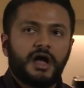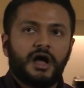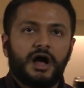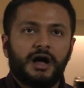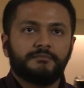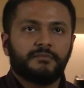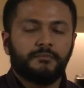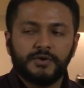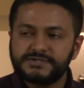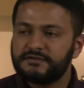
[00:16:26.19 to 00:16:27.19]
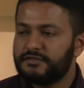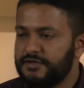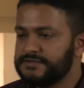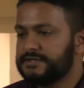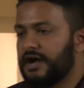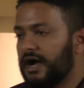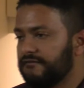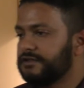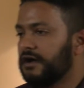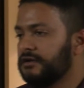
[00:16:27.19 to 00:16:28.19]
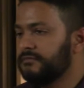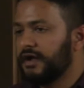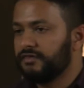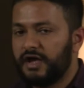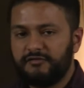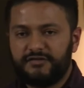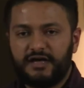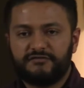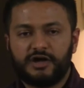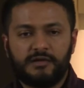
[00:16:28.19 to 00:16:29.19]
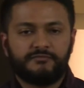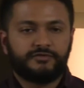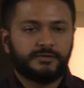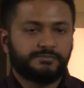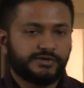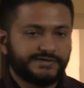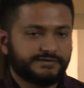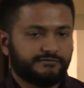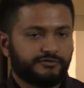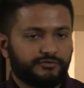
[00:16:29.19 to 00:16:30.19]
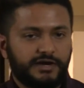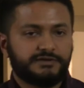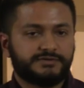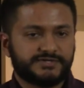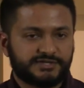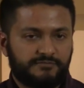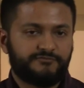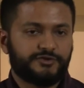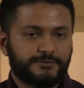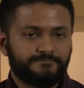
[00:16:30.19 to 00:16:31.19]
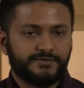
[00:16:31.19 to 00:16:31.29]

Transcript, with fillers: Um, most of the things that I've done in my life have come from a place of great discomfort.